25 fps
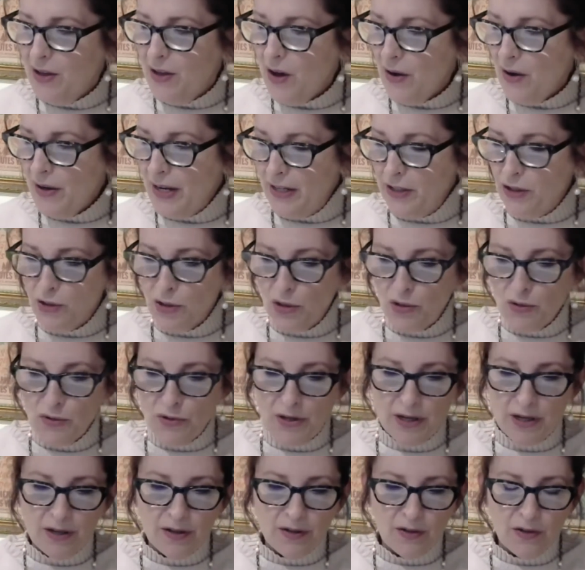okay. So
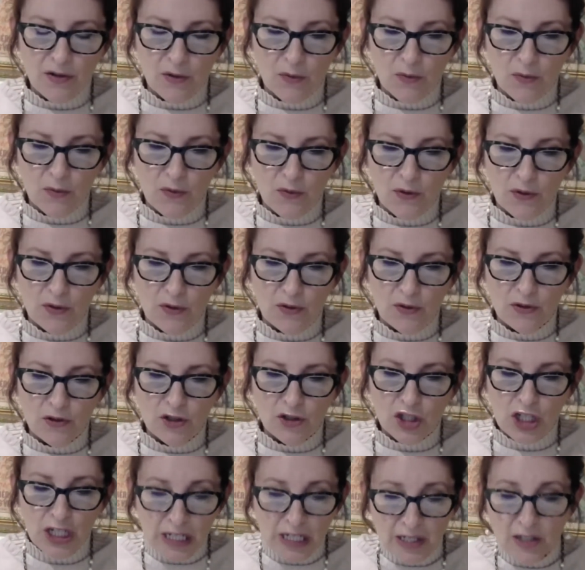the the the
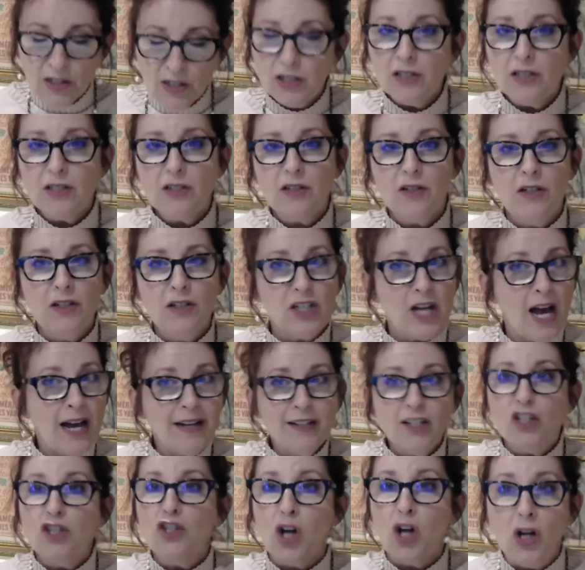cheese is is
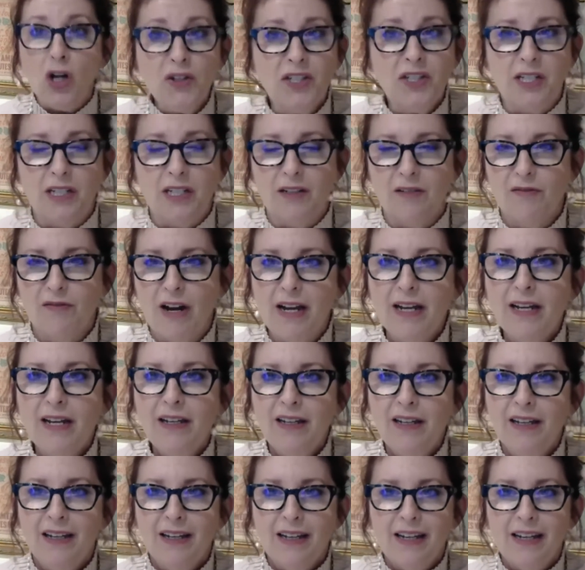kind of salty, right?